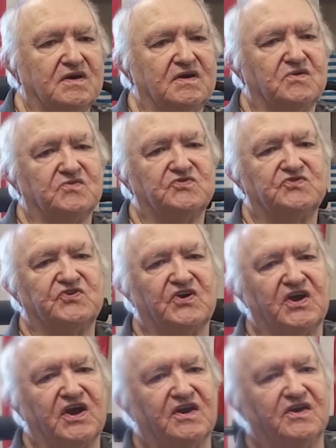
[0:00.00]
He was the
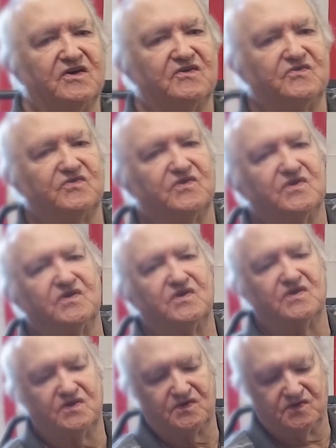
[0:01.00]
head of
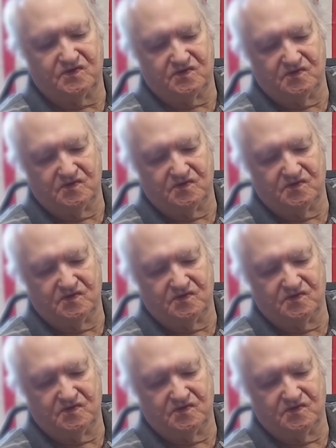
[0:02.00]
uh,